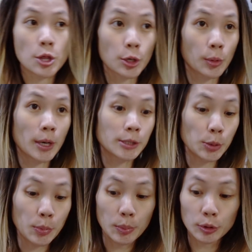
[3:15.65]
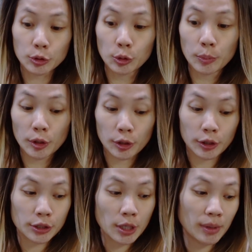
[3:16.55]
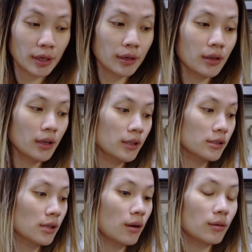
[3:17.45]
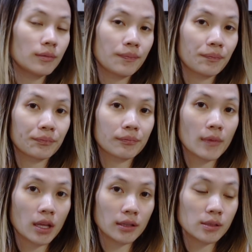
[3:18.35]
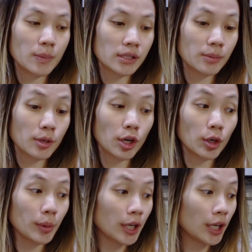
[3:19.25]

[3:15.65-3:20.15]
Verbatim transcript: the crazy pooper scooper that's coming. So let's make some curry.